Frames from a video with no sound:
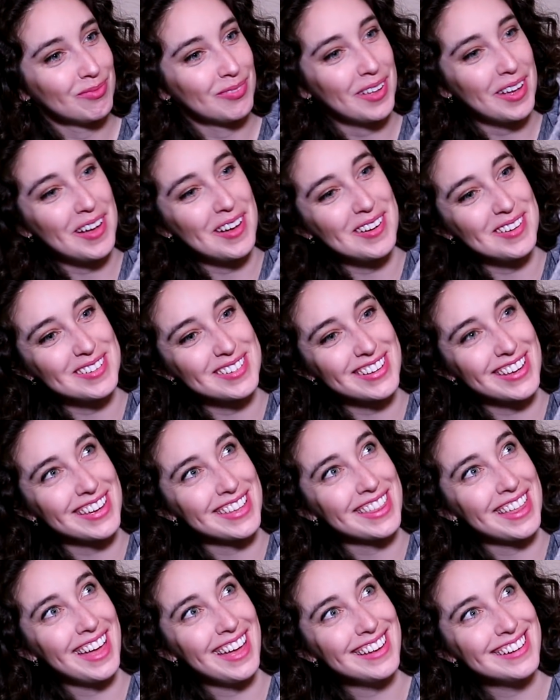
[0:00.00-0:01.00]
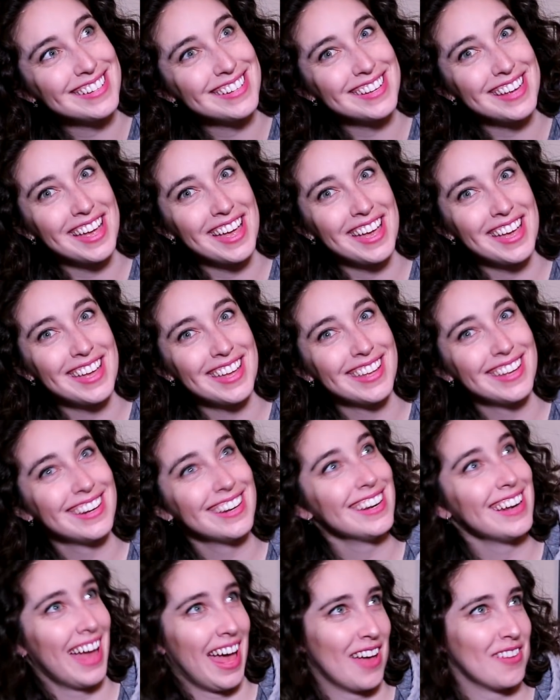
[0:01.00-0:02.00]
I'll take that. And
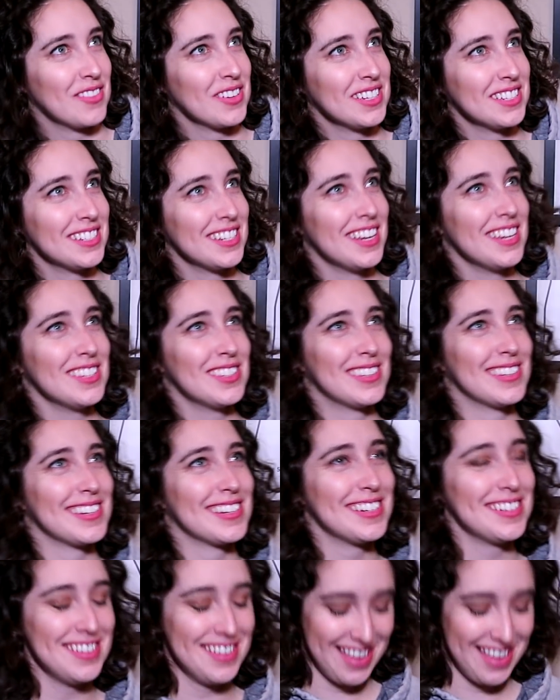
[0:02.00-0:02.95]
have a good day, sir.